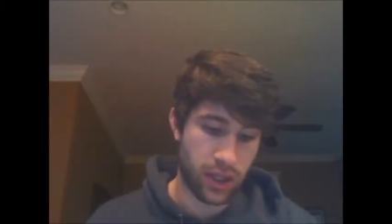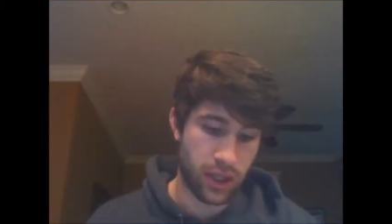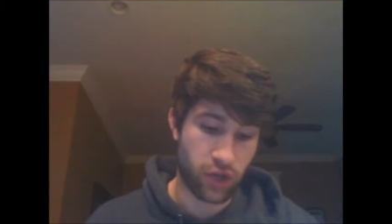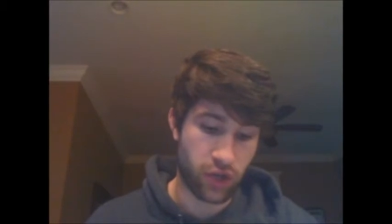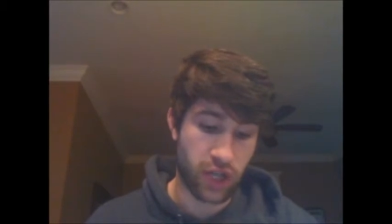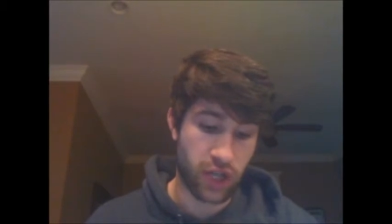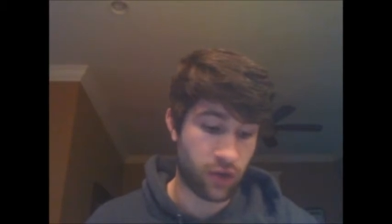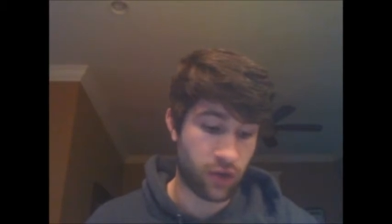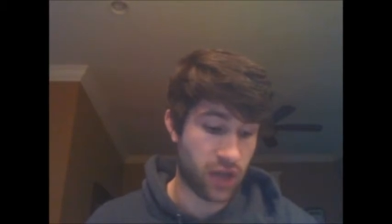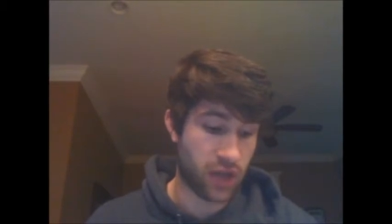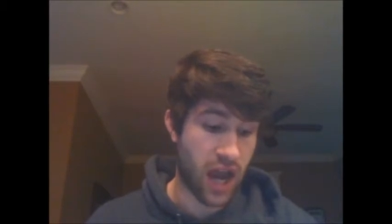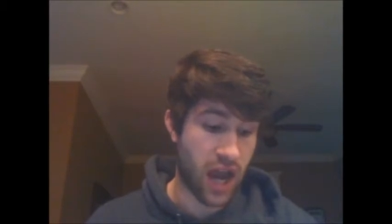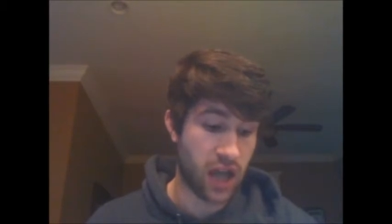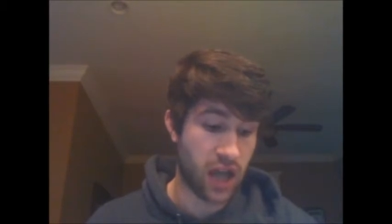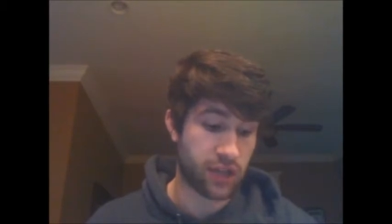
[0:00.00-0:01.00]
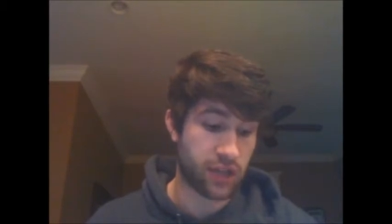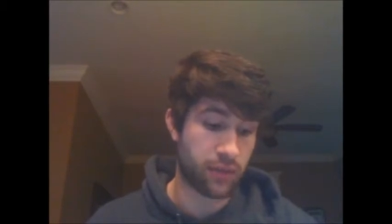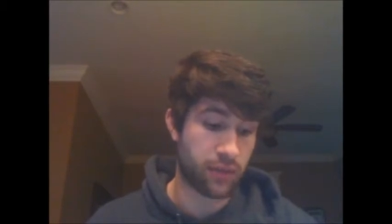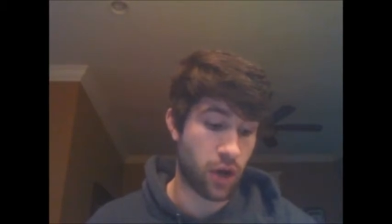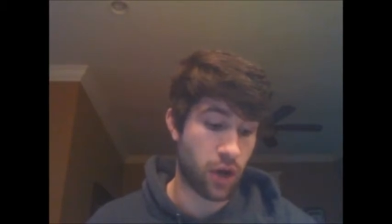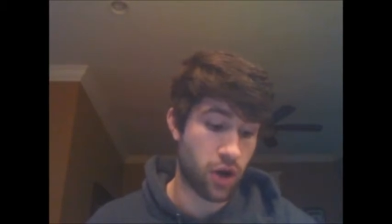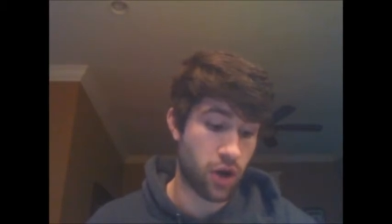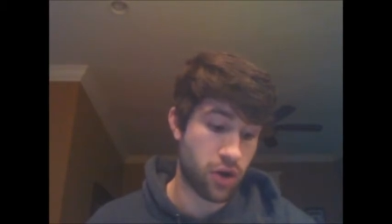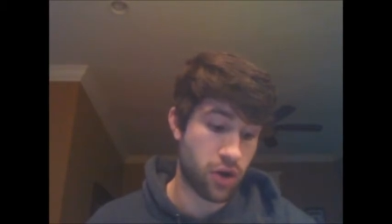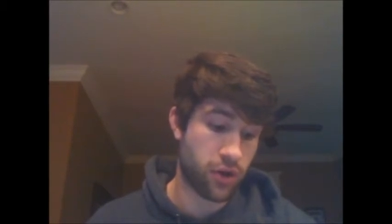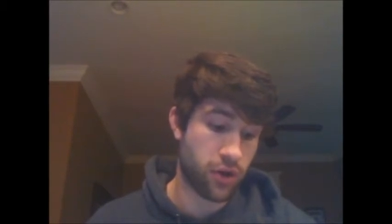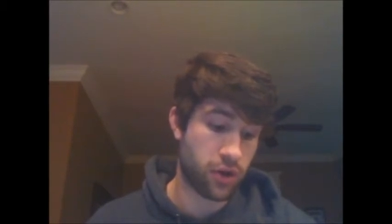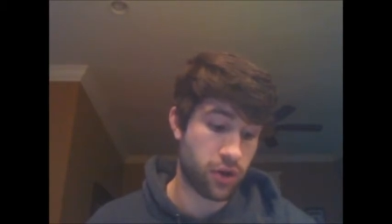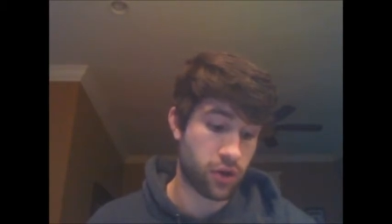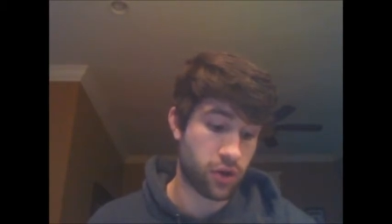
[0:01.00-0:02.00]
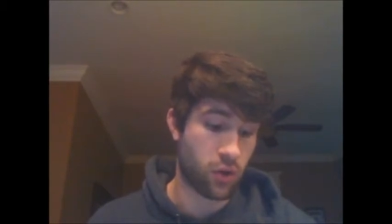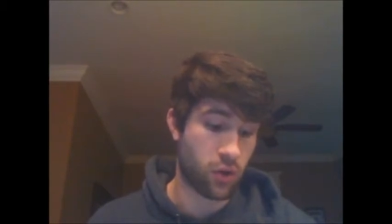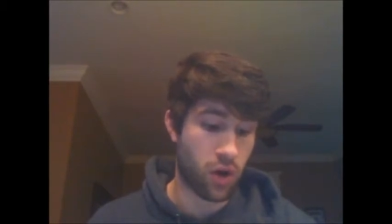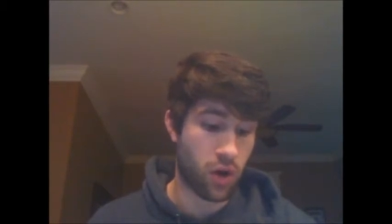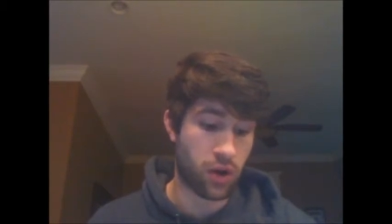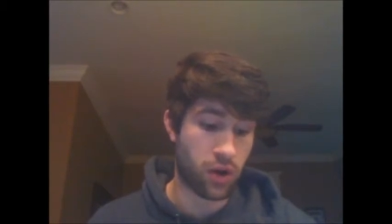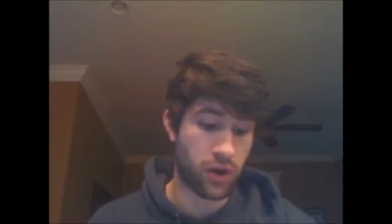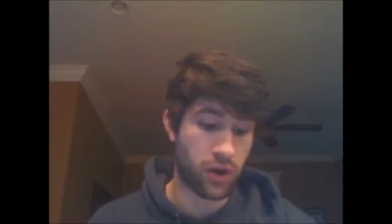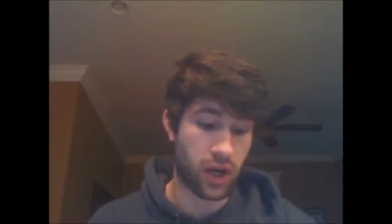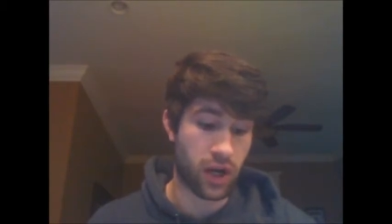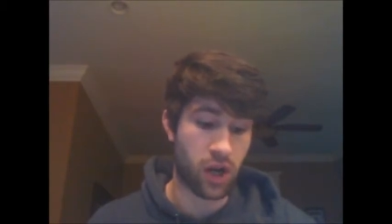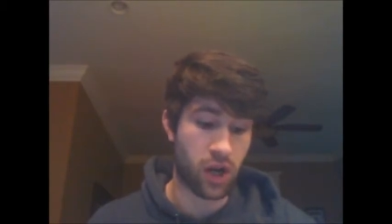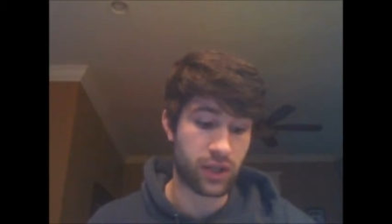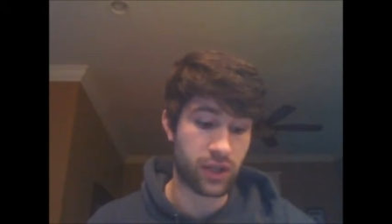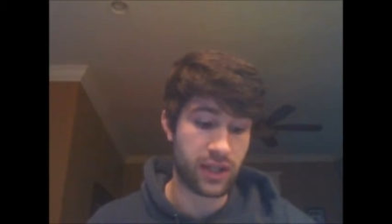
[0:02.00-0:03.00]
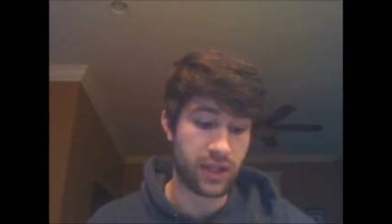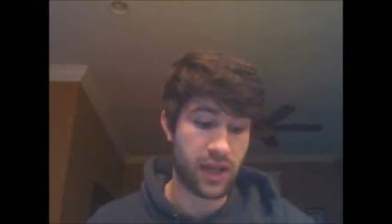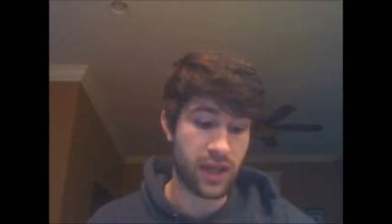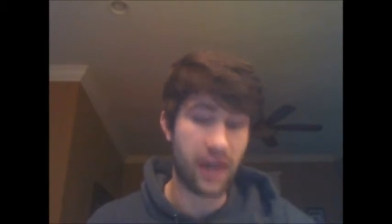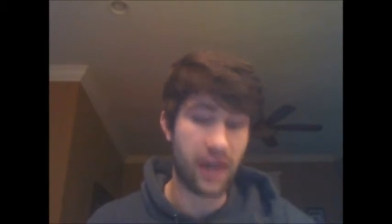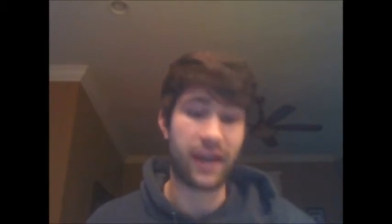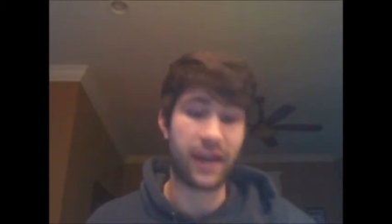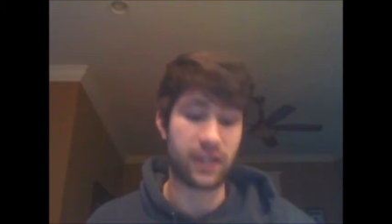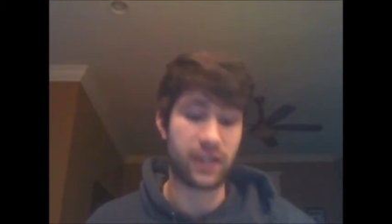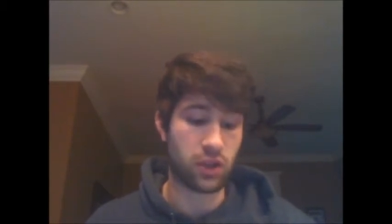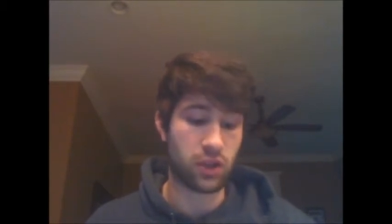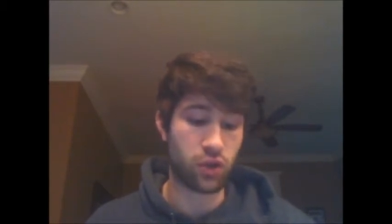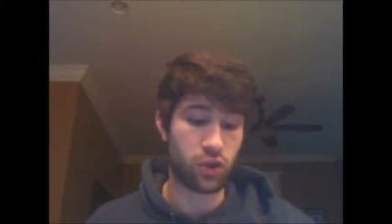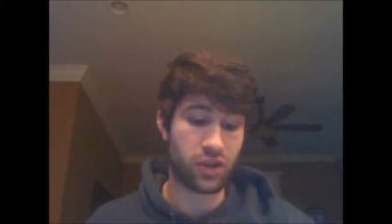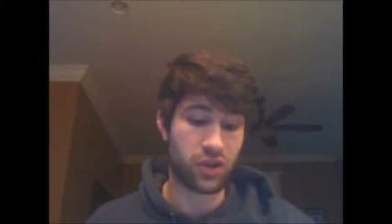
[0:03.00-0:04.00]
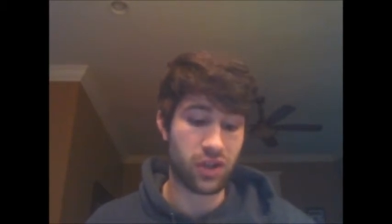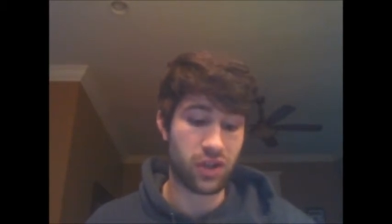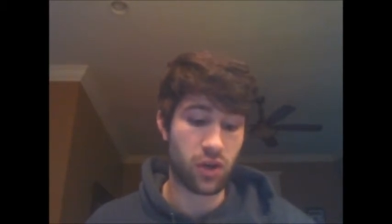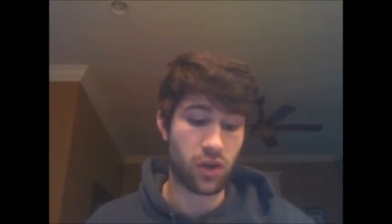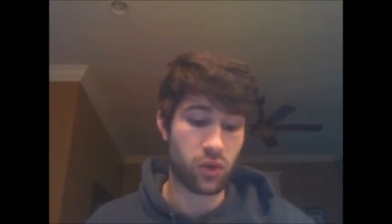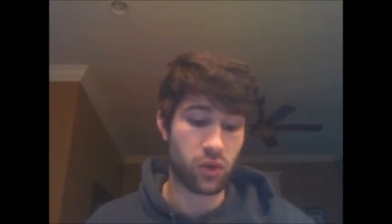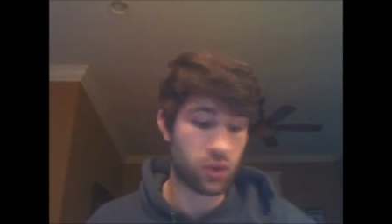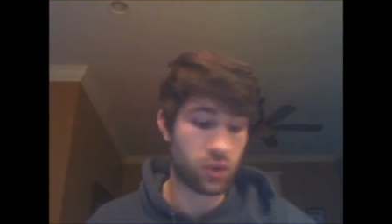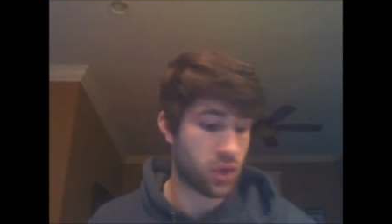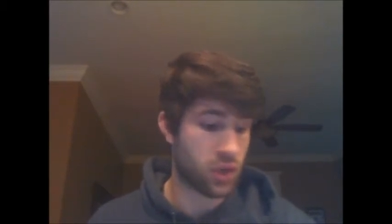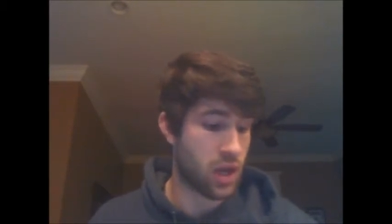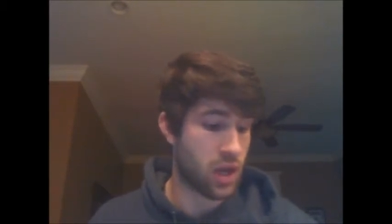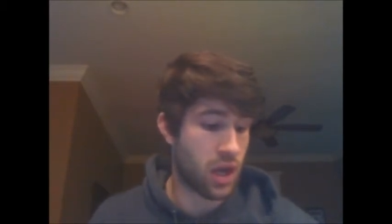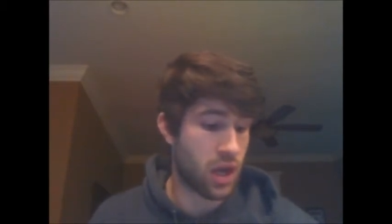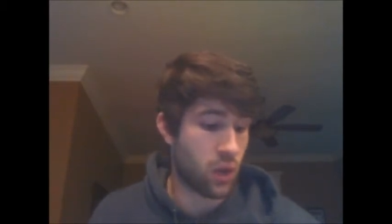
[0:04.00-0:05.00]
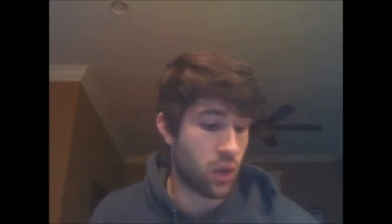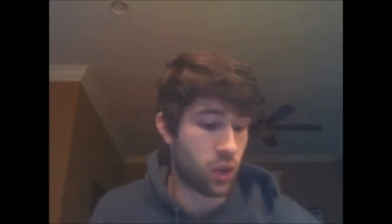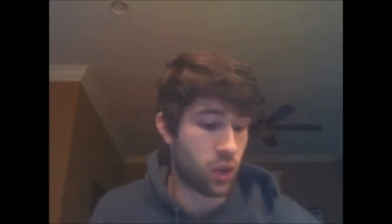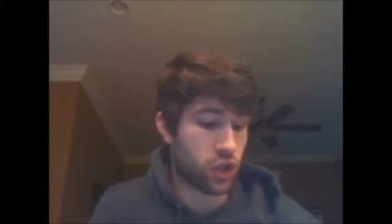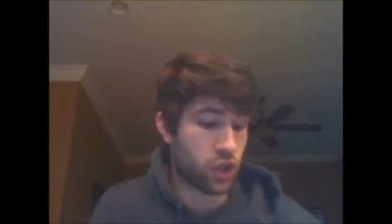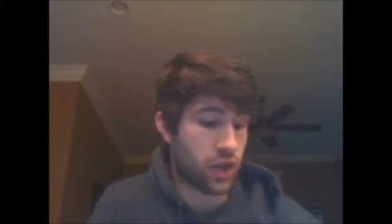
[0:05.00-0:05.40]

it transfers ions from the earth to water and causes exclusion zones which